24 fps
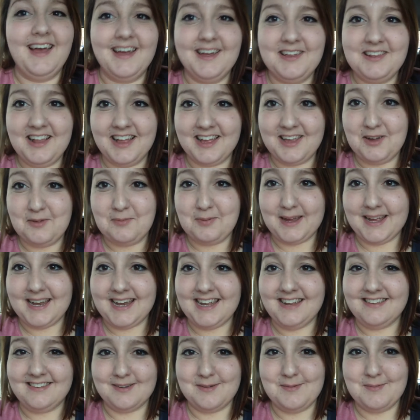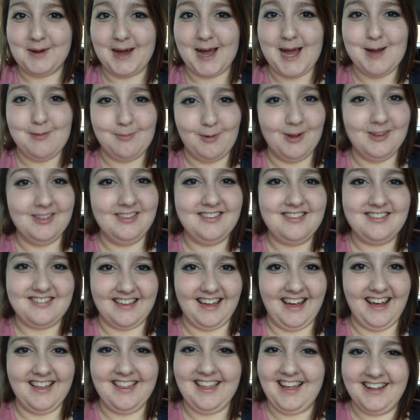like you're being eaten by a
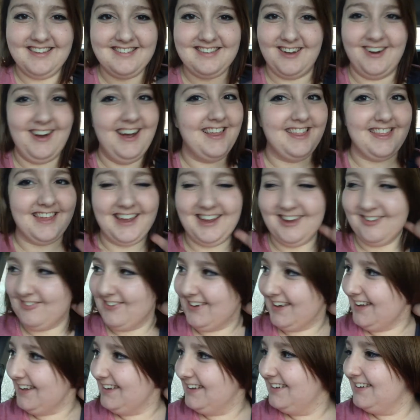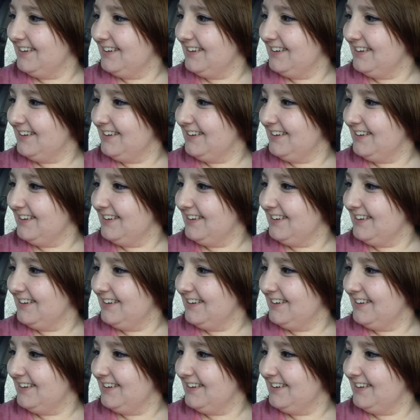monster. That's how I think of it.